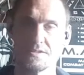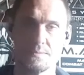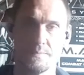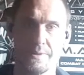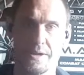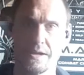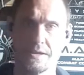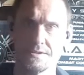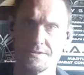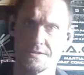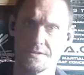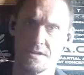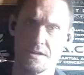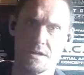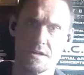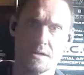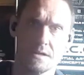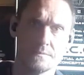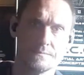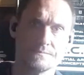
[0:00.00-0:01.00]
a bouncer
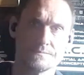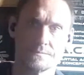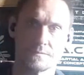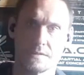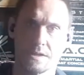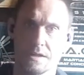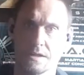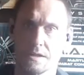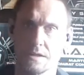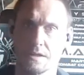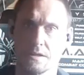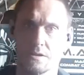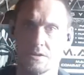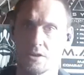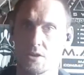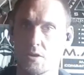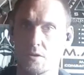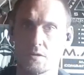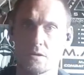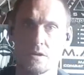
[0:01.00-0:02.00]
on the
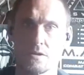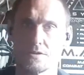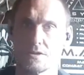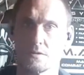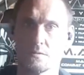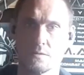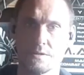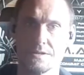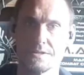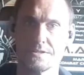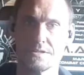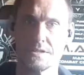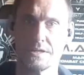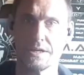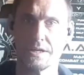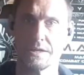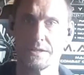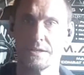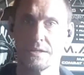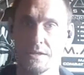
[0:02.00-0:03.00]
Gold Coast,
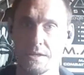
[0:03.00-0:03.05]
Queensland.